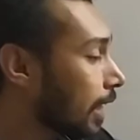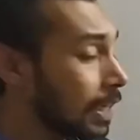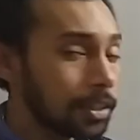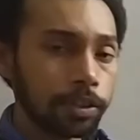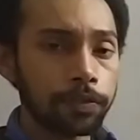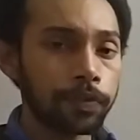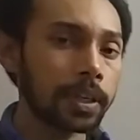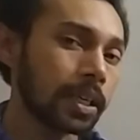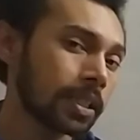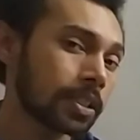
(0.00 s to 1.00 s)
an electric
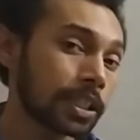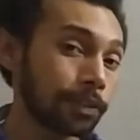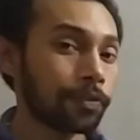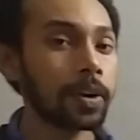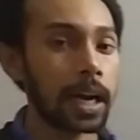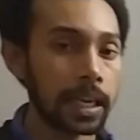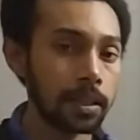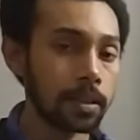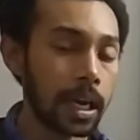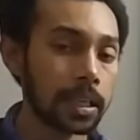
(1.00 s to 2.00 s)
field is
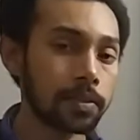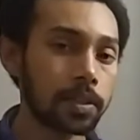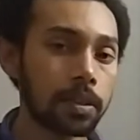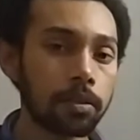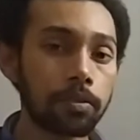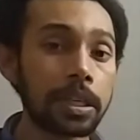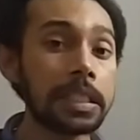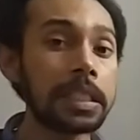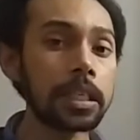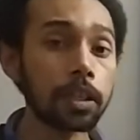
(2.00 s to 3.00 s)
defined as the
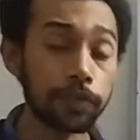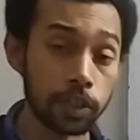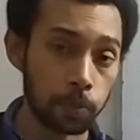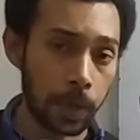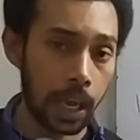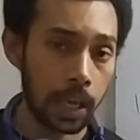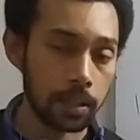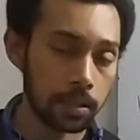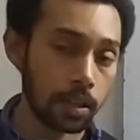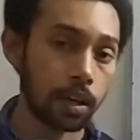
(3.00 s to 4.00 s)
region of
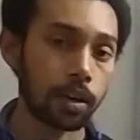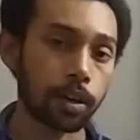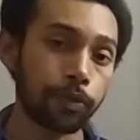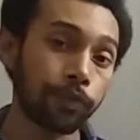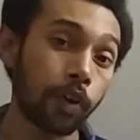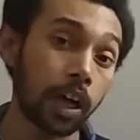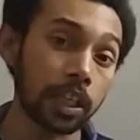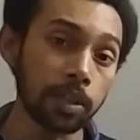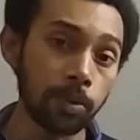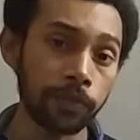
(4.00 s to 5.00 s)
space or
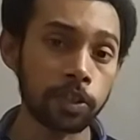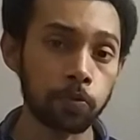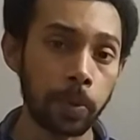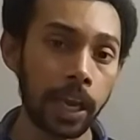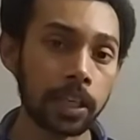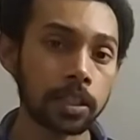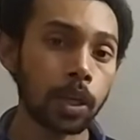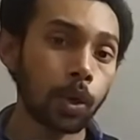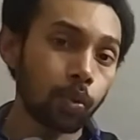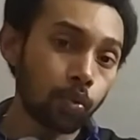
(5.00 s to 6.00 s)
volume of space
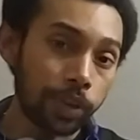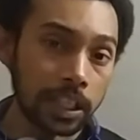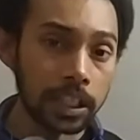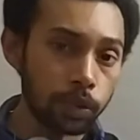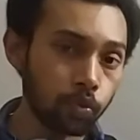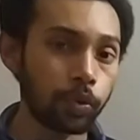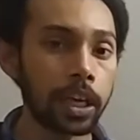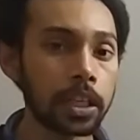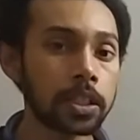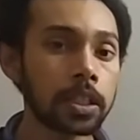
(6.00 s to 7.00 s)
within
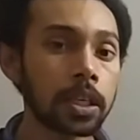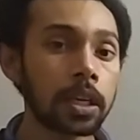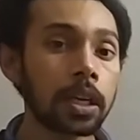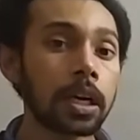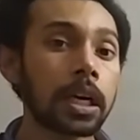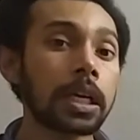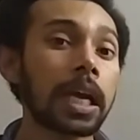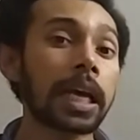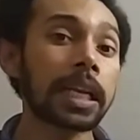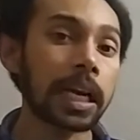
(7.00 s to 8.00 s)
which
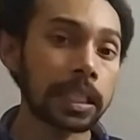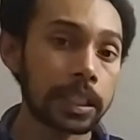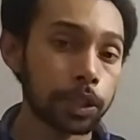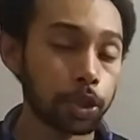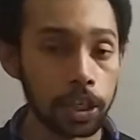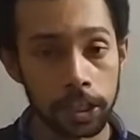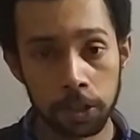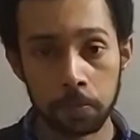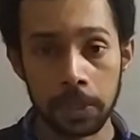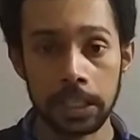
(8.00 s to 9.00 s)
another
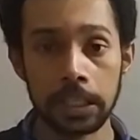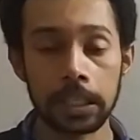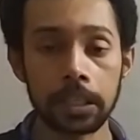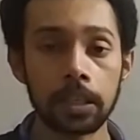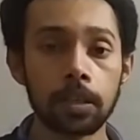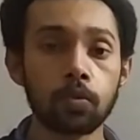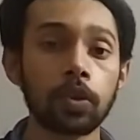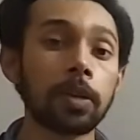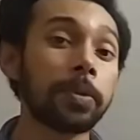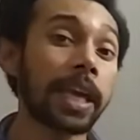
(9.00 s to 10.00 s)
charged particle
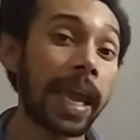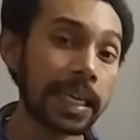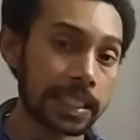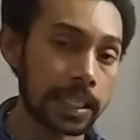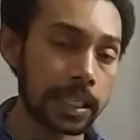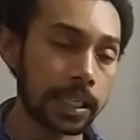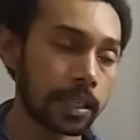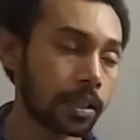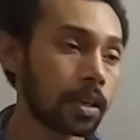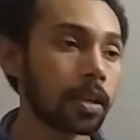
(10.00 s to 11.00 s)
will be
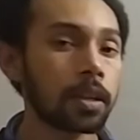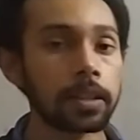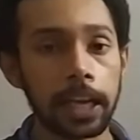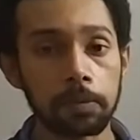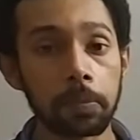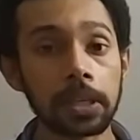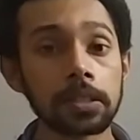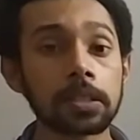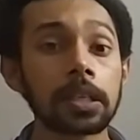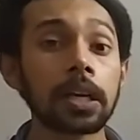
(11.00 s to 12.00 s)
accelerated. That
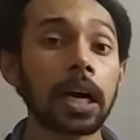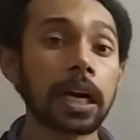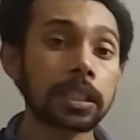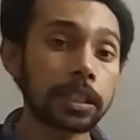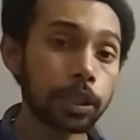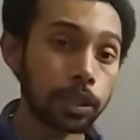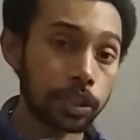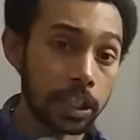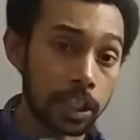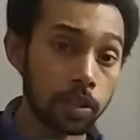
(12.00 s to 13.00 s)
means other
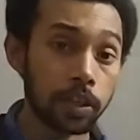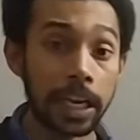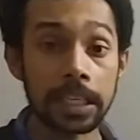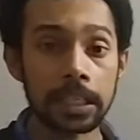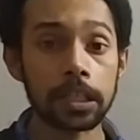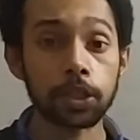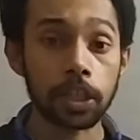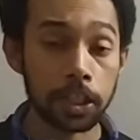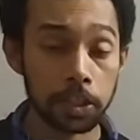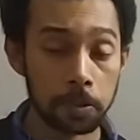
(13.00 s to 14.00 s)
charge or any other
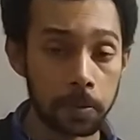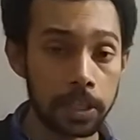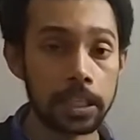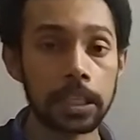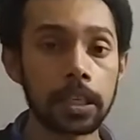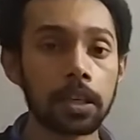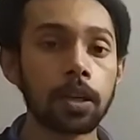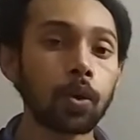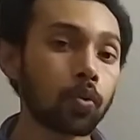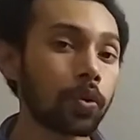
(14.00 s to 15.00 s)
charged
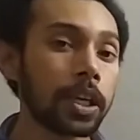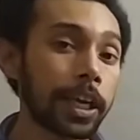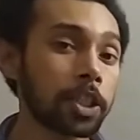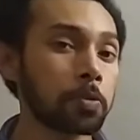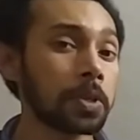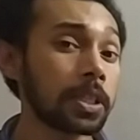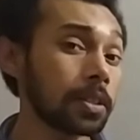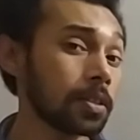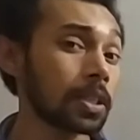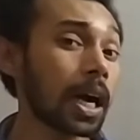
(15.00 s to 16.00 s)
particle will
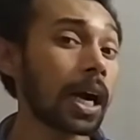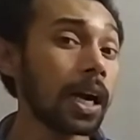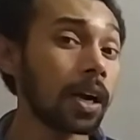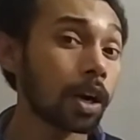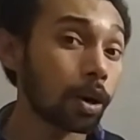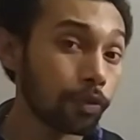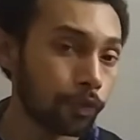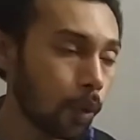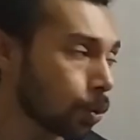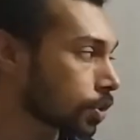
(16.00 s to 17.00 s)
experience a
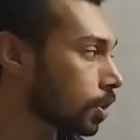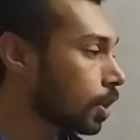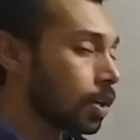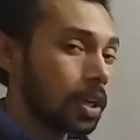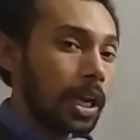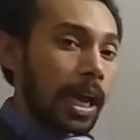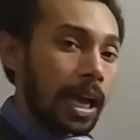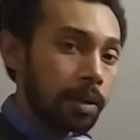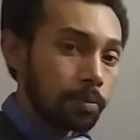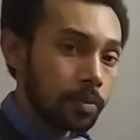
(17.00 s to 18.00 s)
force.
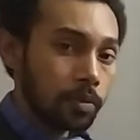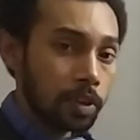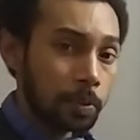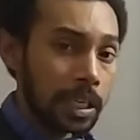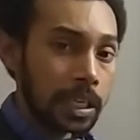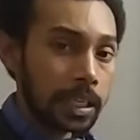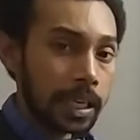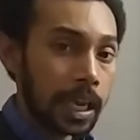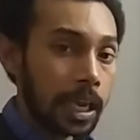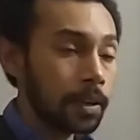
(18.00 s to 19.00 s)
I'm repeating it
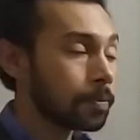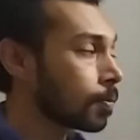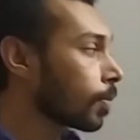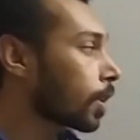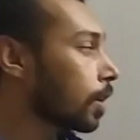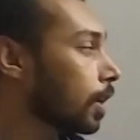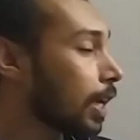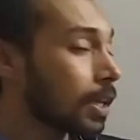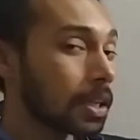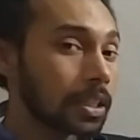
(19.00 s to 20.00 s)
again.
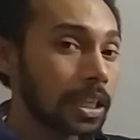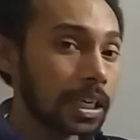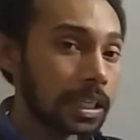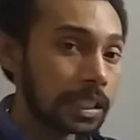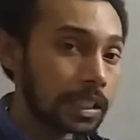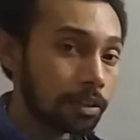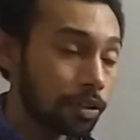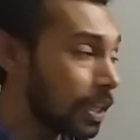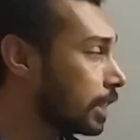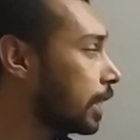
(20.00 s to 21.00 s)
The
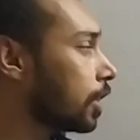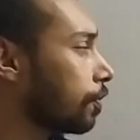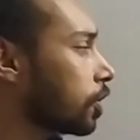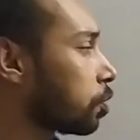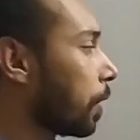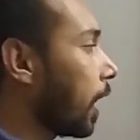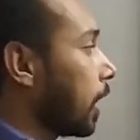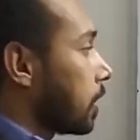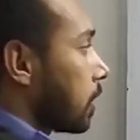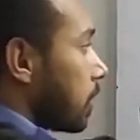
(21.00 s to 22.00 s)
region of
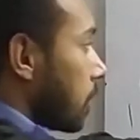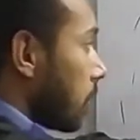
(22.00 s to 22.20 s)
space